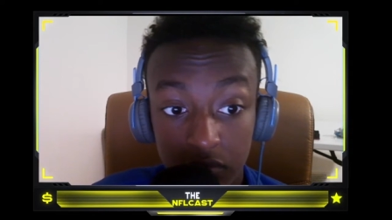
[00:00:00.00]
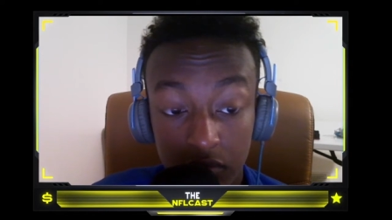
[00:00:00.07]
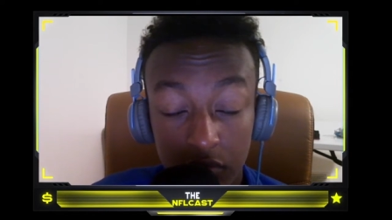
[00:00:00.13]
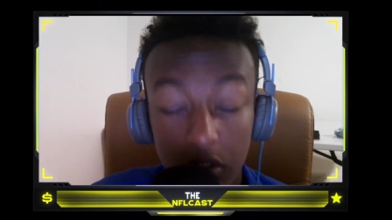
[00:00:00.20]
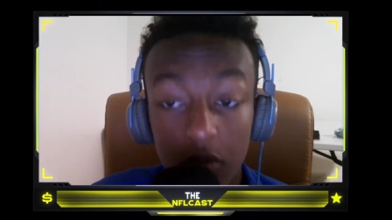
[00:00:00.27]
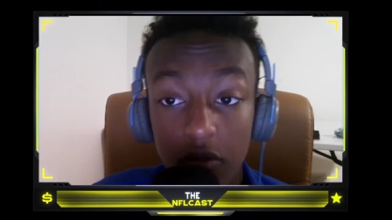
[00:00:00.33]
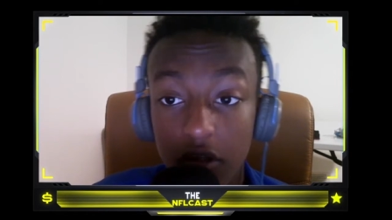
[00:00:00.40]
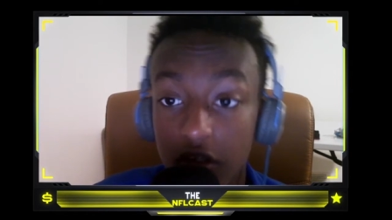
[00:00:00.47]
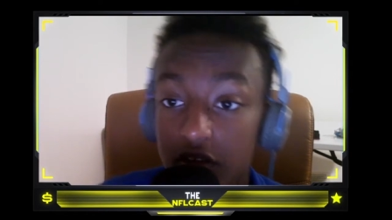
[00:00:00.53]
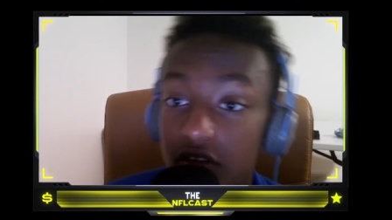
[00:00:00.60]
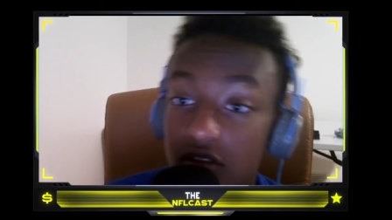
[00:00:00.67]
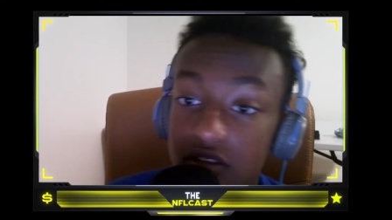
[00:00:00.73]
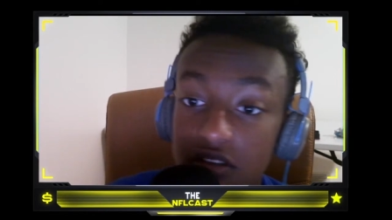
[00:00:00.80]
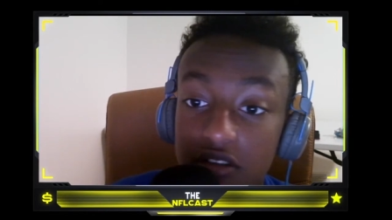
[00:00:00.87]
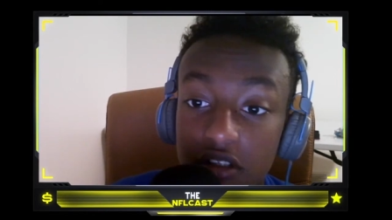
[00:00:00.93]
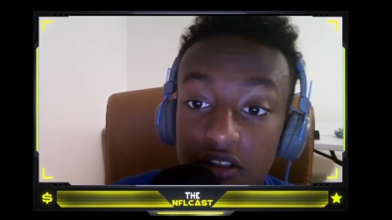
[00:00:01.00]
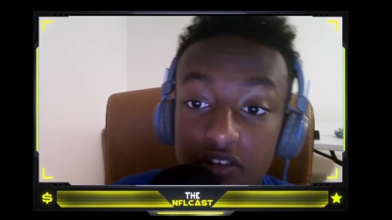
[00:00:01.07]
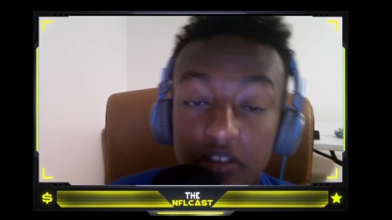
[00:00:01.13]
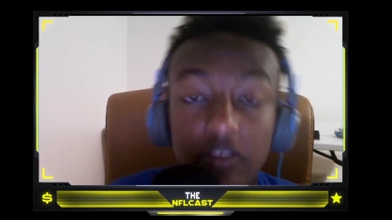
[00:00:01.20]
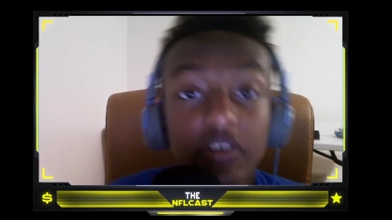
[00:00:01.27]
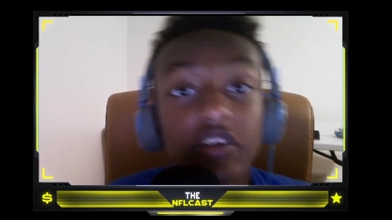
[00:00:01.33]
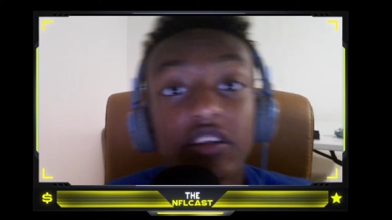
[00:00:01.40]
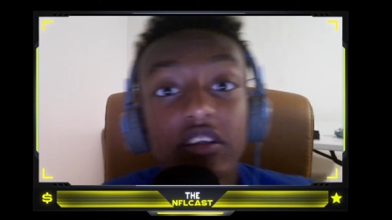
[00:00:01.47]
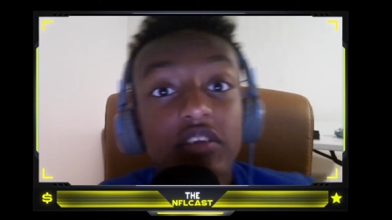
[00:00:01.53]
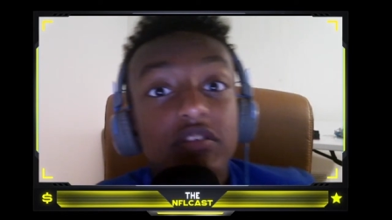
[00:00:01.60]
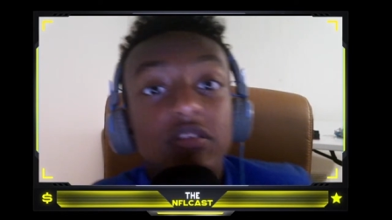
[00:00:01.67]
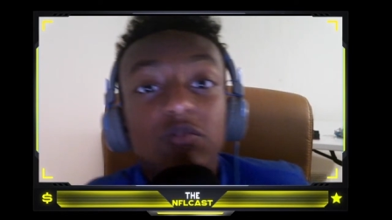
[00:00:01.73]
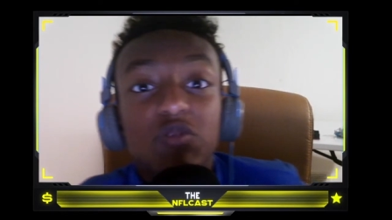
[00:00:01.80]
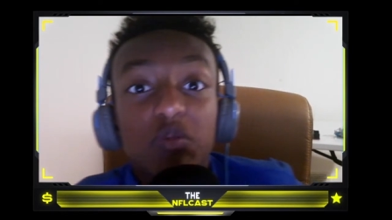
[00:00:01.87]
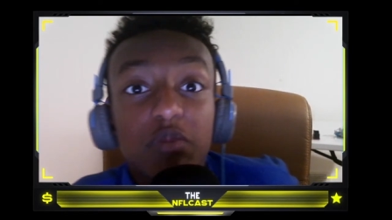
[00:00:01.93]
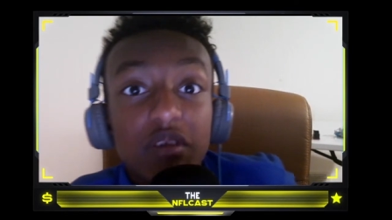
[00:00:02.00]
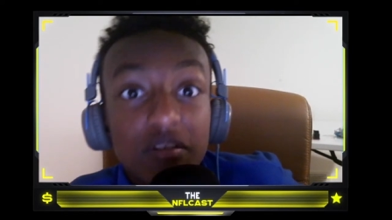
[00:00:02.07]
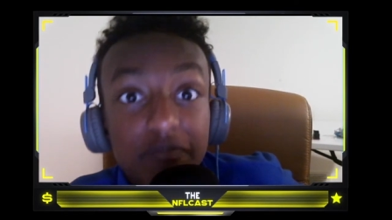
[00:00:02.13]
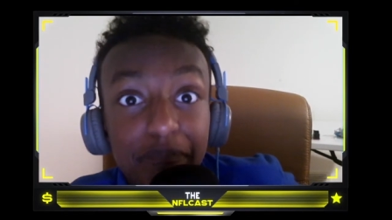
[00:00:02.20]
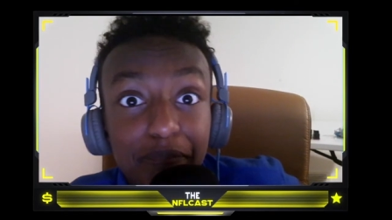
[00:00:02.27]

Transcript: Okay, Tennessee Titans are looking like the team to beat.